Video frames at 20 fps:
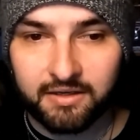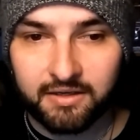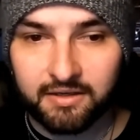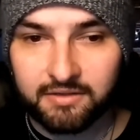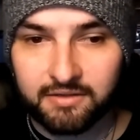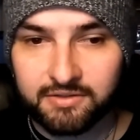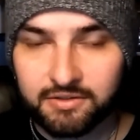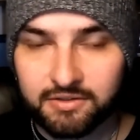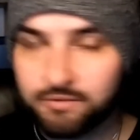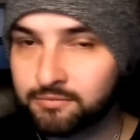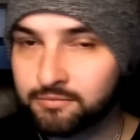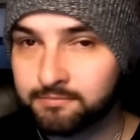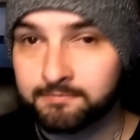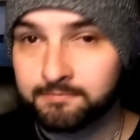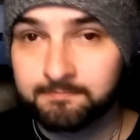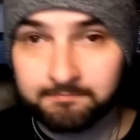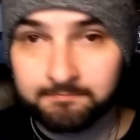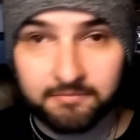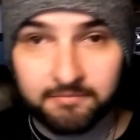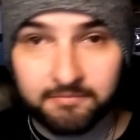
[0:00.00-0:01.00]
So,
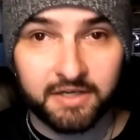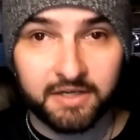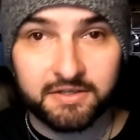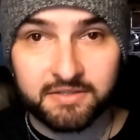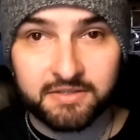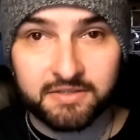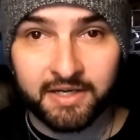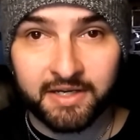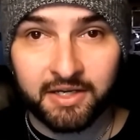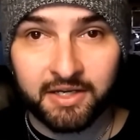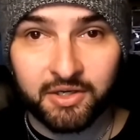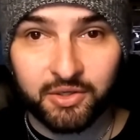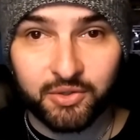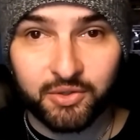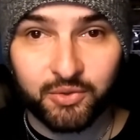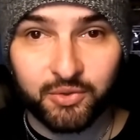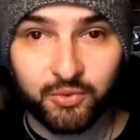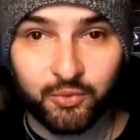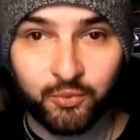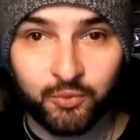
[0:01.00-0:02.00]
here's the
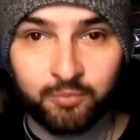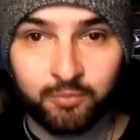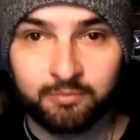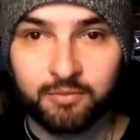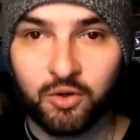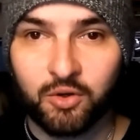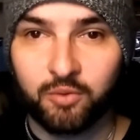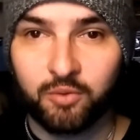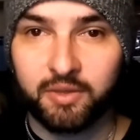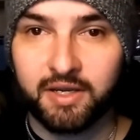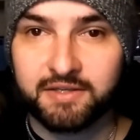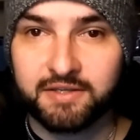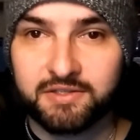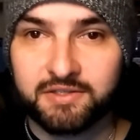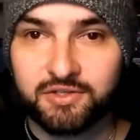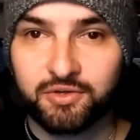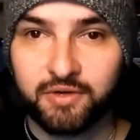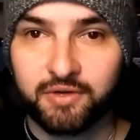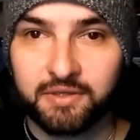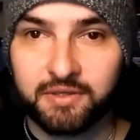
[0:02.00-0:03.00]
video. Hope you guys
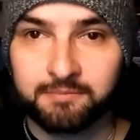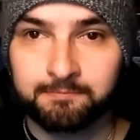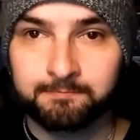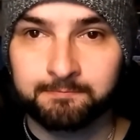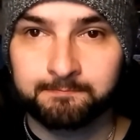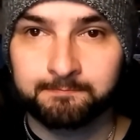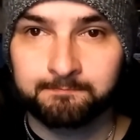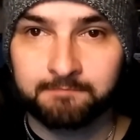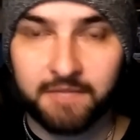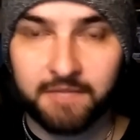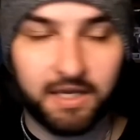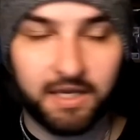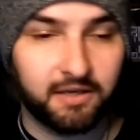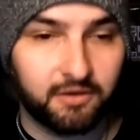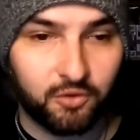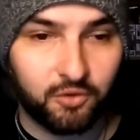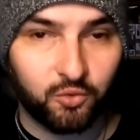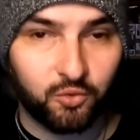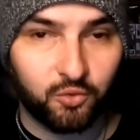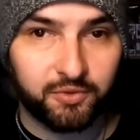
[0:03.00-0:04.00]
enjoy it, and
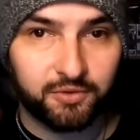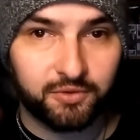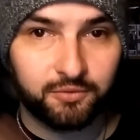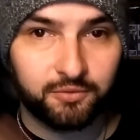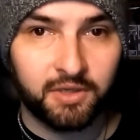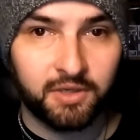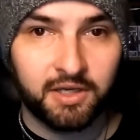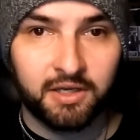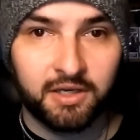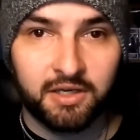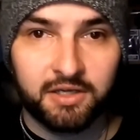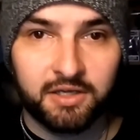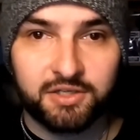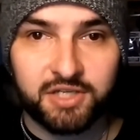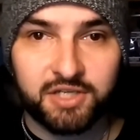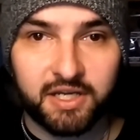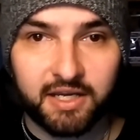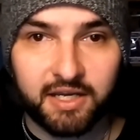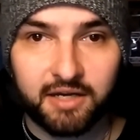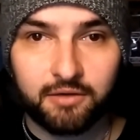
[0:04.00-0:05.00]
hope you
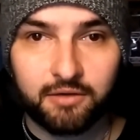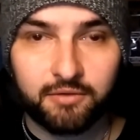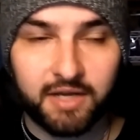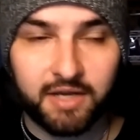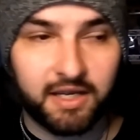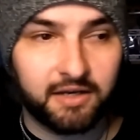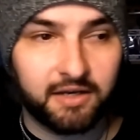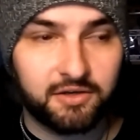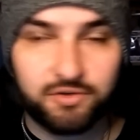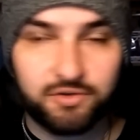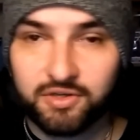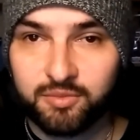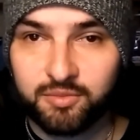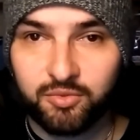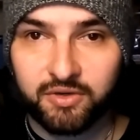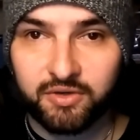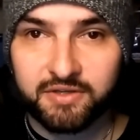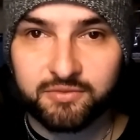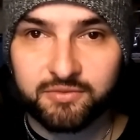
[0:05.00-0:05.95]
check out and enjoy the book as